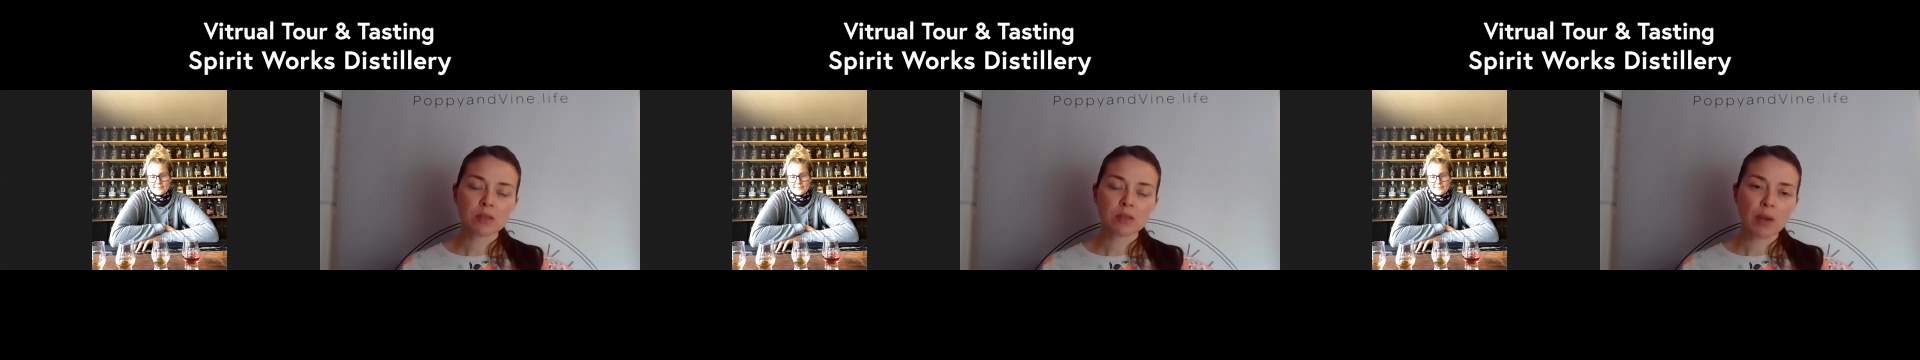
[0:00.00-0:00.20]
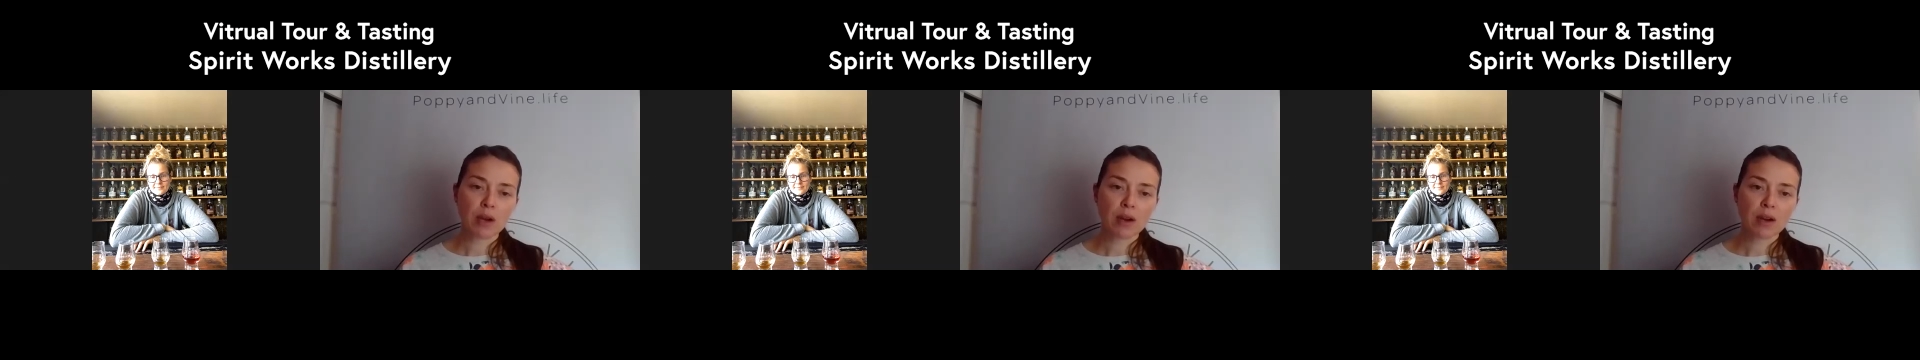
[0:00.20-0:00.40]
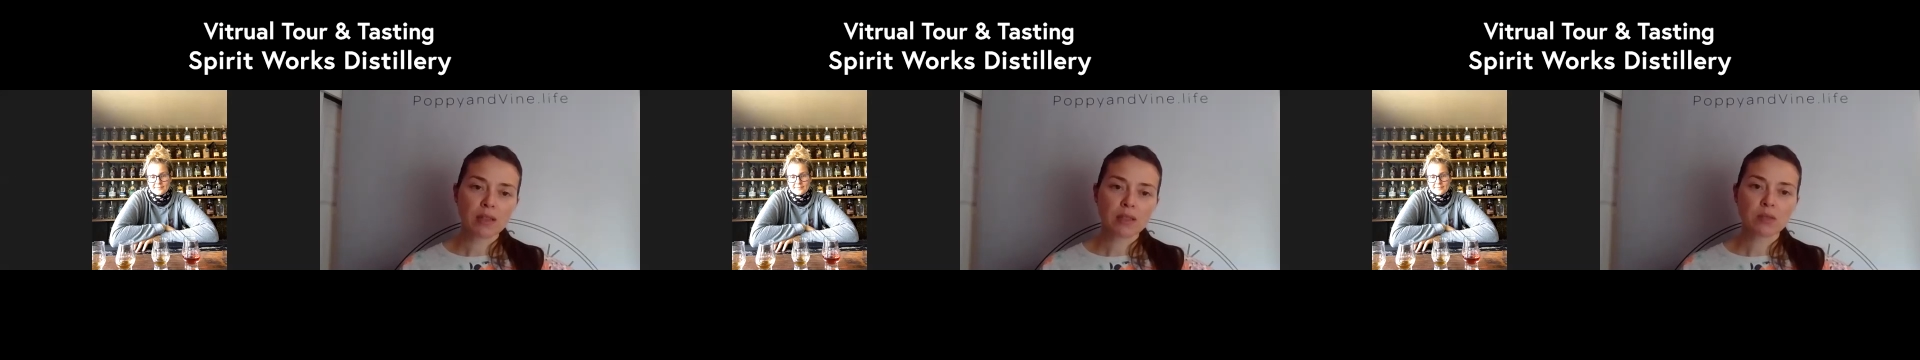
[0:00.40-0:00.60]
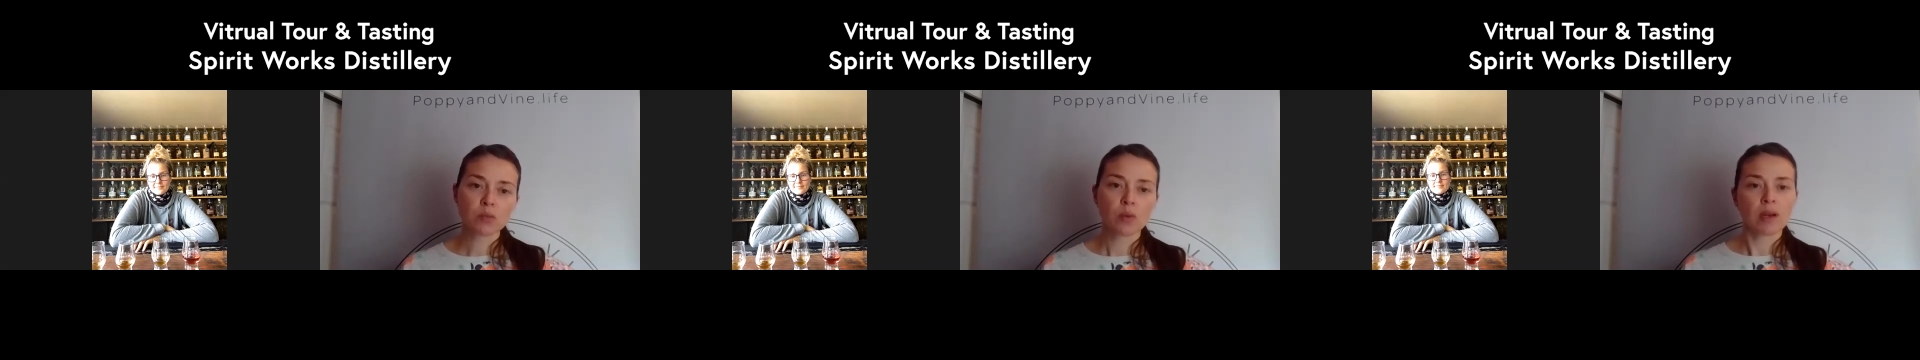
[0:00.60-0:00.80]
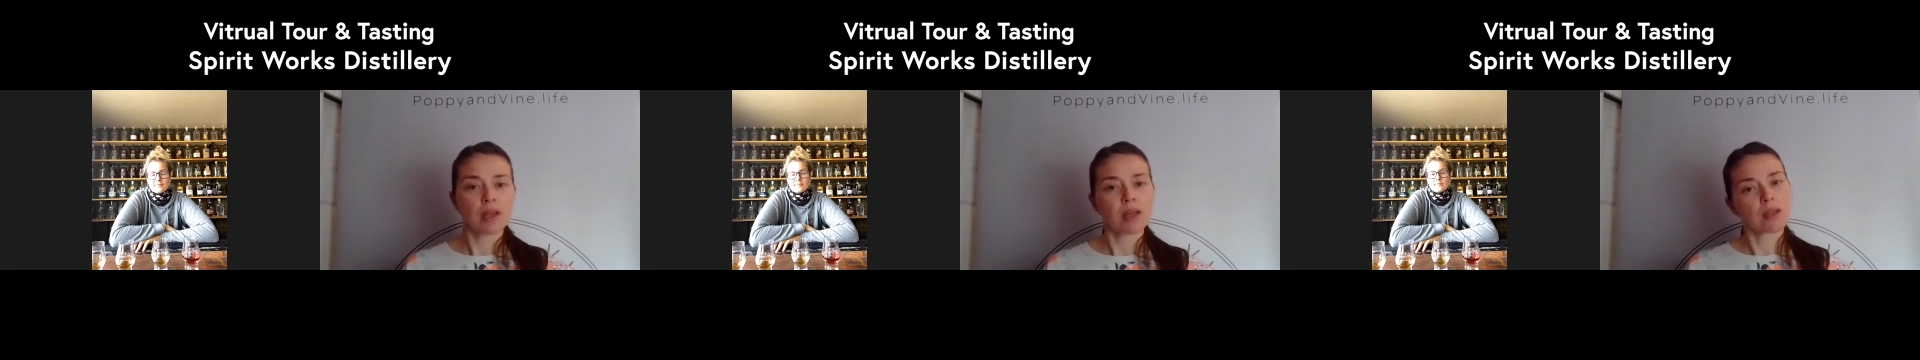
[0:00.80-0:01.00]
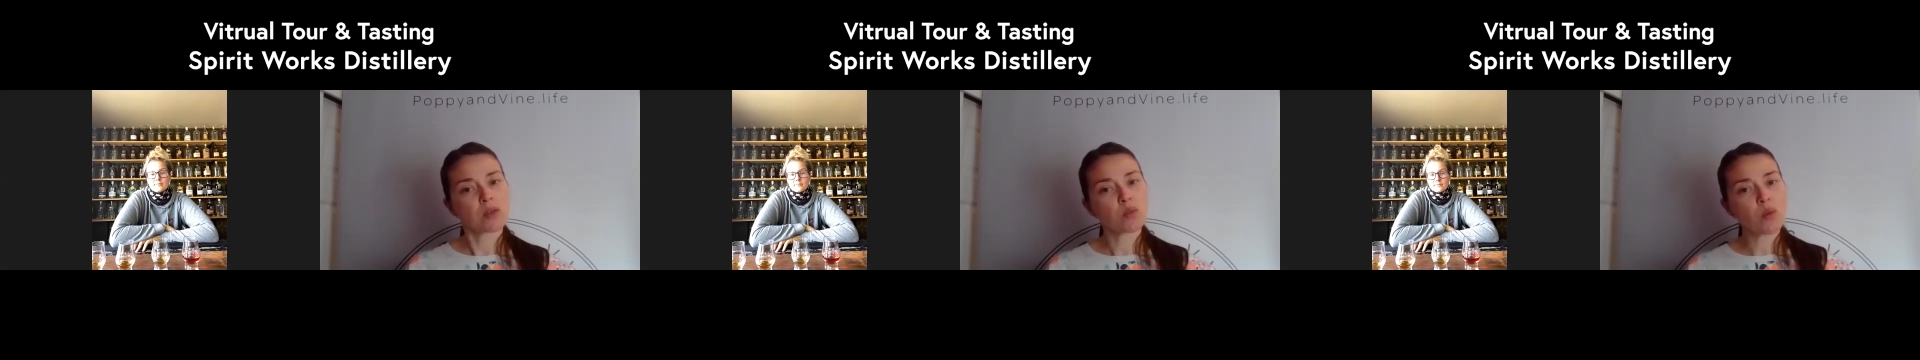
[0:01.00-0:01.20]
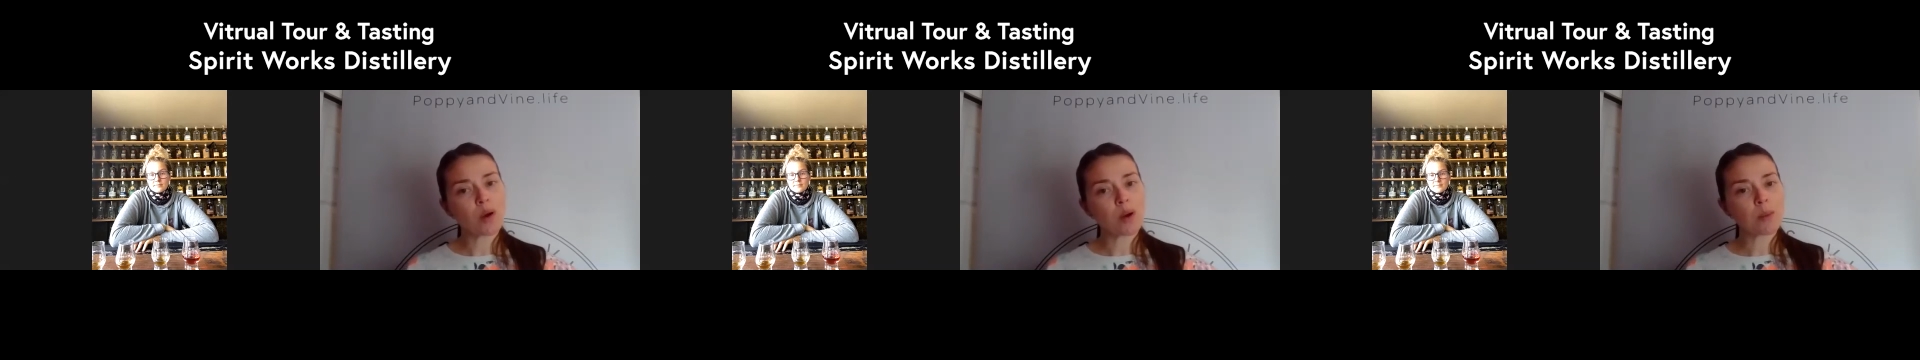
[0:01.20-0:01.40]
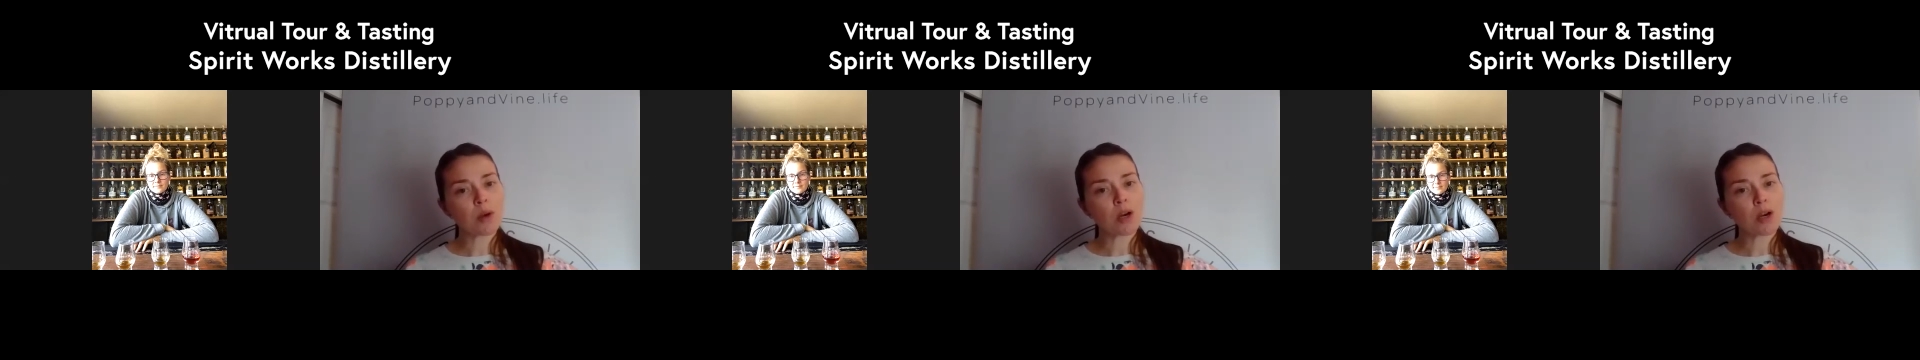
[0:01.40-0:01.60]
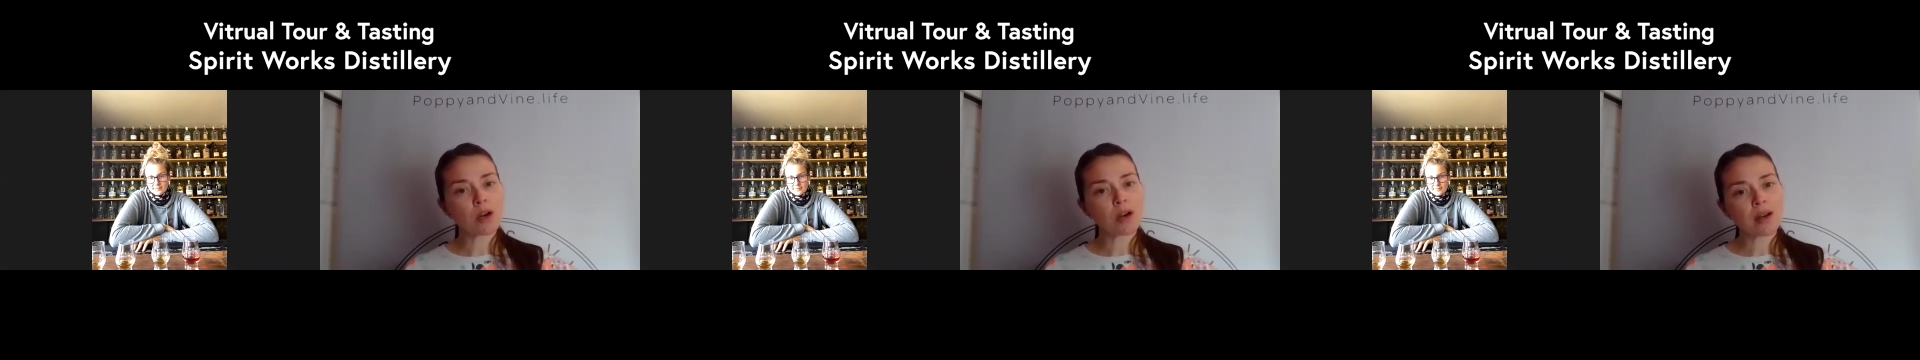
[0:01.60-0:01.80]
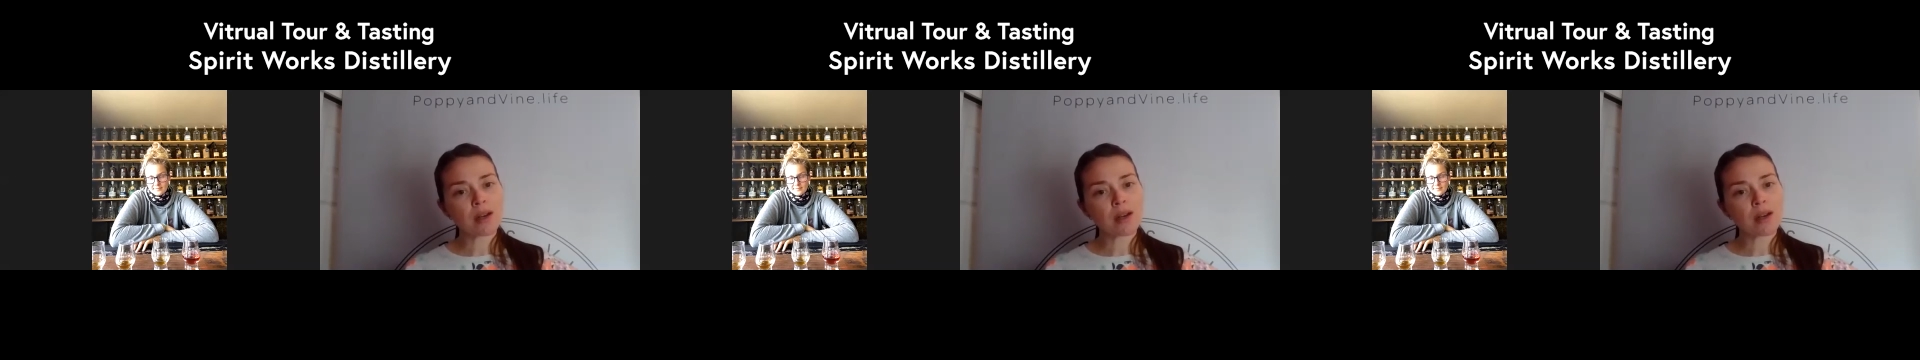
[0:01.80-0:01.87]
spirits when it gets warmer,